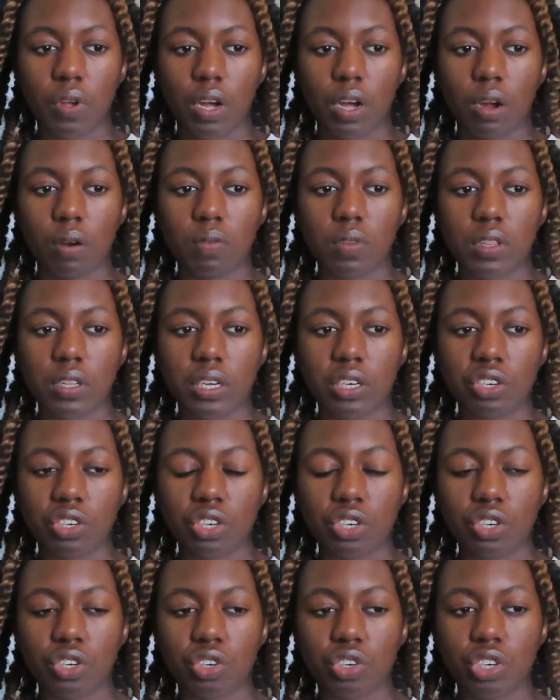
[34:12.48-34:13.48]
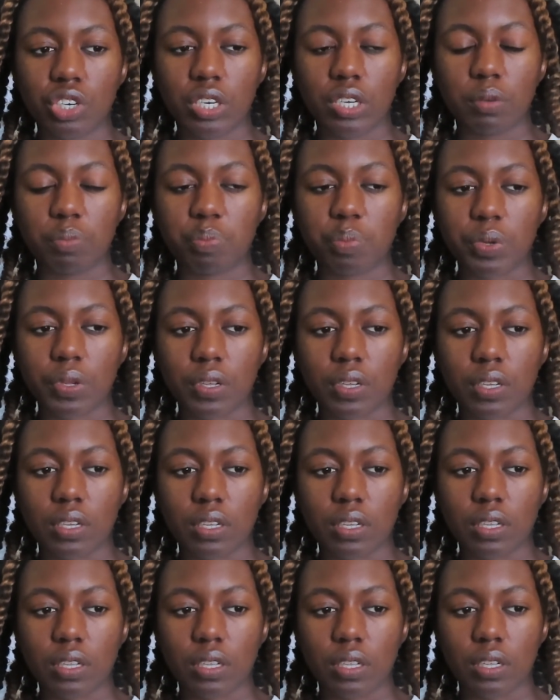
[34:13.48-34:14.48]
a relationship,
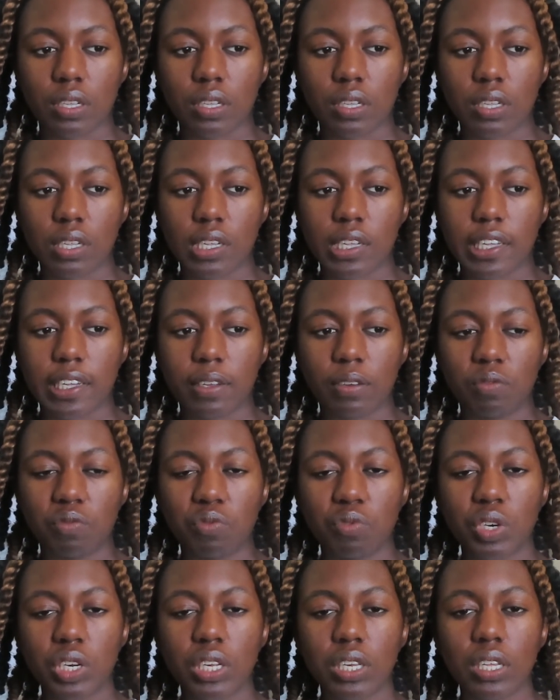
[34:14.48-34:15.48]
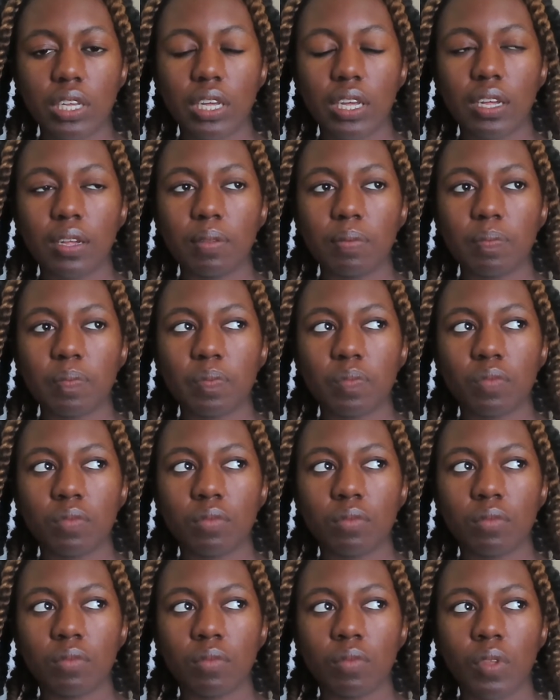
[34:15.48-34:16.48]
really
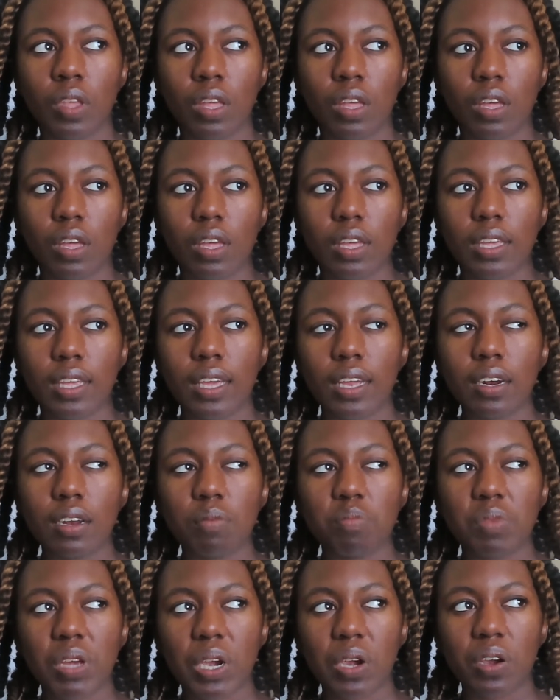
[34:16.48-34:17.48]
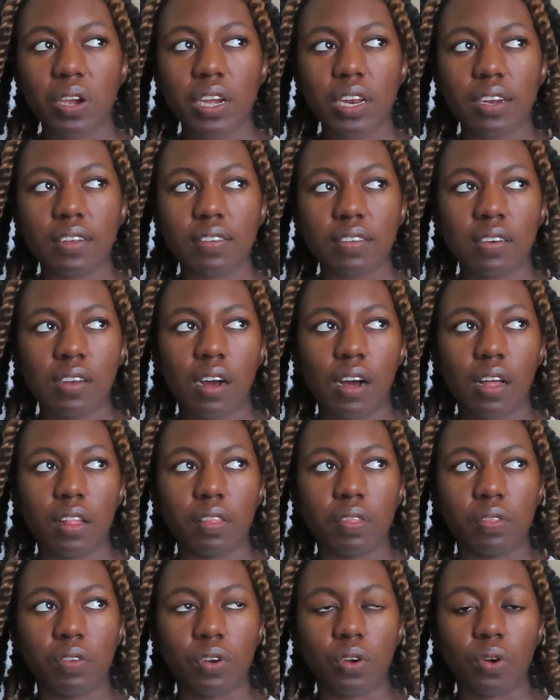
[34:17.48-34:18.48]
getting married is
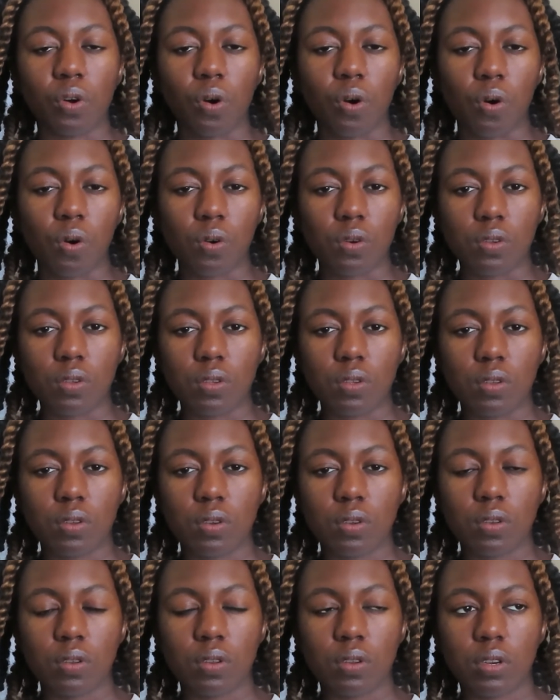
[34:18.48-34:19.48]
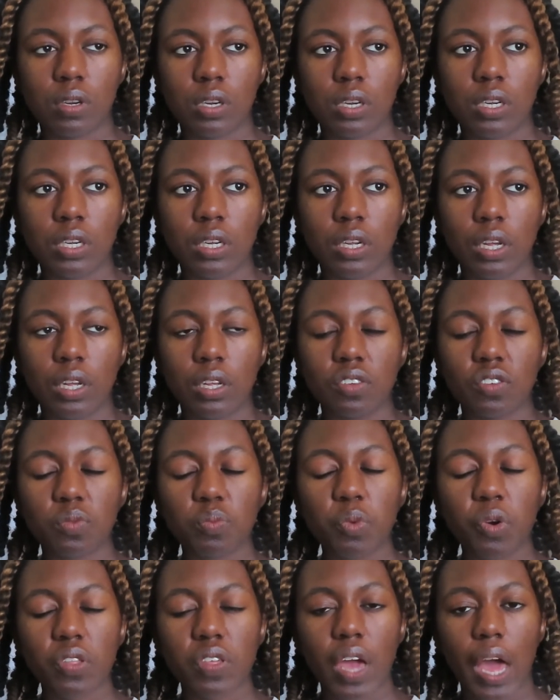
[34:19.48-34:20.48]
not the goal. It's
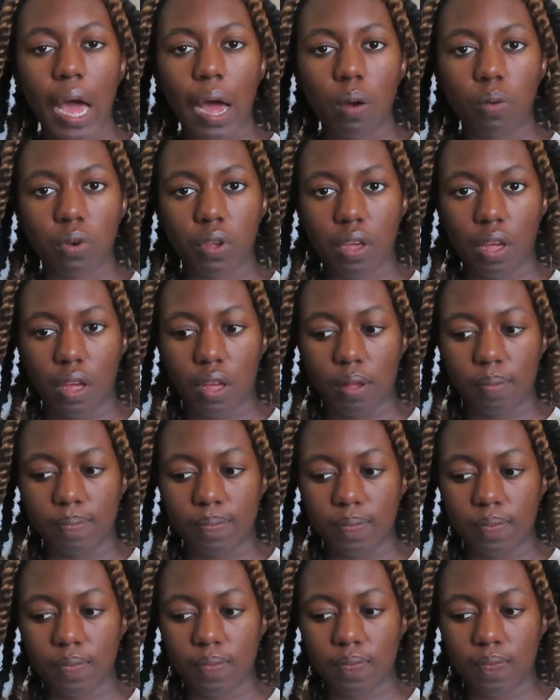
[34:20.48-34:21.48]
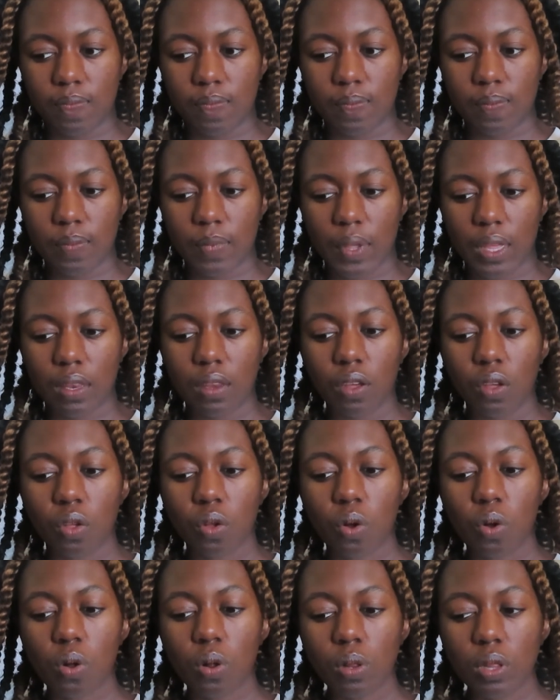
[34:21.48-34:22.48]
more the outcome. And the
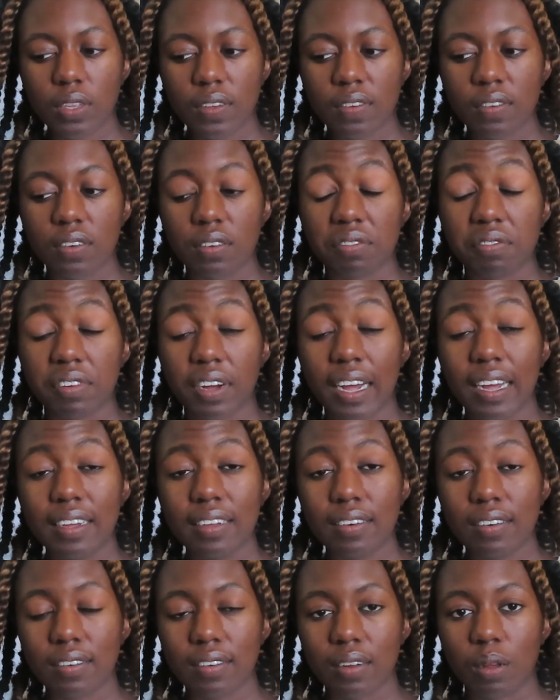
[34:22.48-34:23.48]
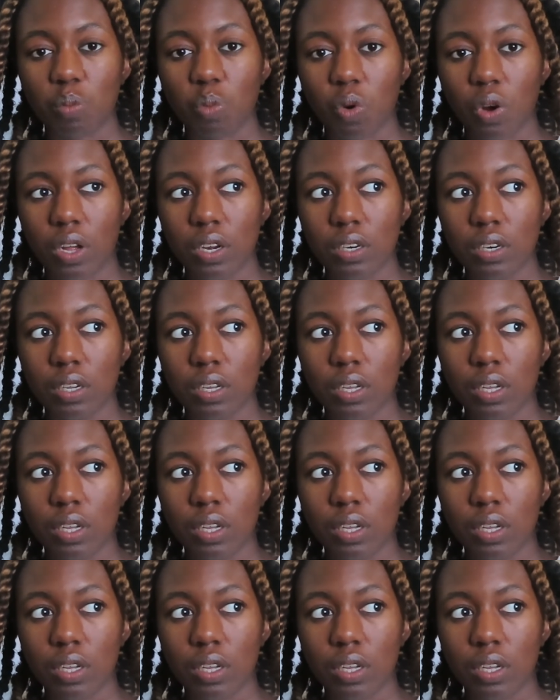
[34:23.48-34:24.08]
goal is to find someone